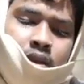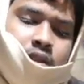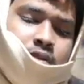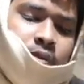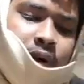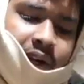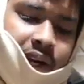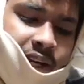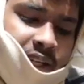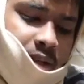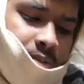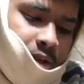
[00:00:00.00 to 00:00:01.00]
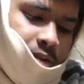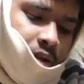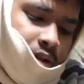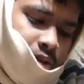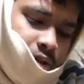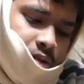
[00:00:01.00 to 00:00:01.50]
is 1 atm
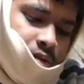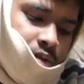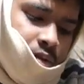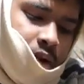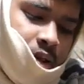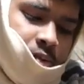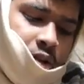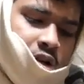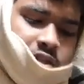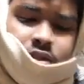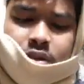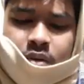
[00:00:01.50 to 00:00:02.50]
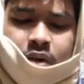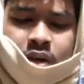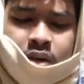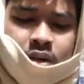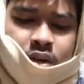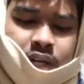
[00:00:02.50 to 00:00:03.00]
equals to
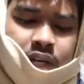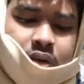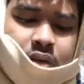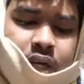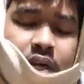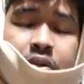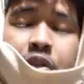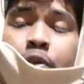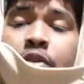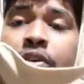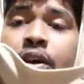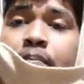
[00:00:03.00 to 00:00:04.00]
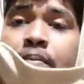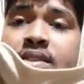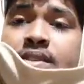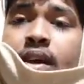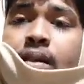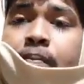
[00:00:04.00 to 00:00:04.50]
1.01 into 10 to the power 5
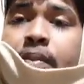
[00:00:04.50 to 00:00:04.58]
Pascal